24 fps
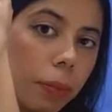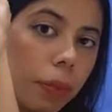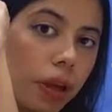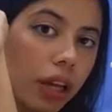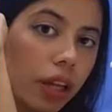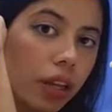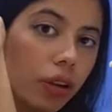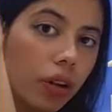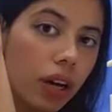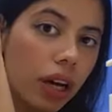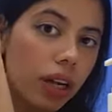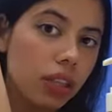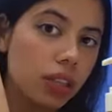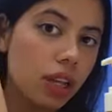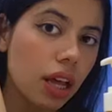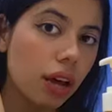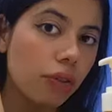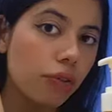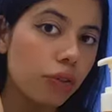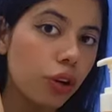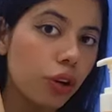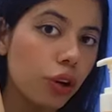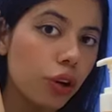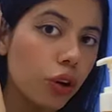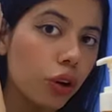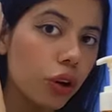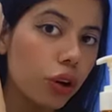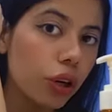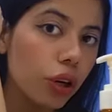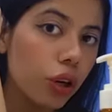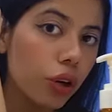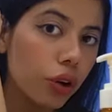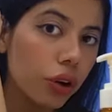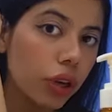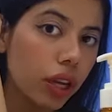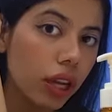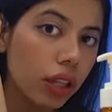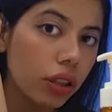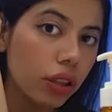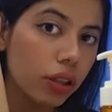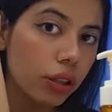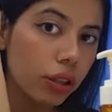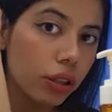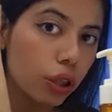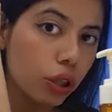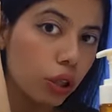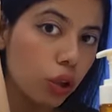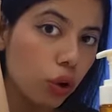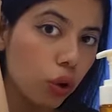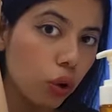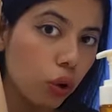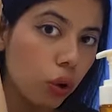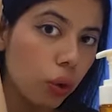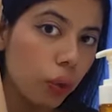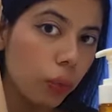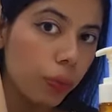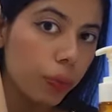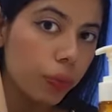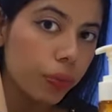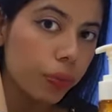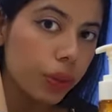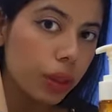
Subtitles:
make you guys have a look. Look at the glow.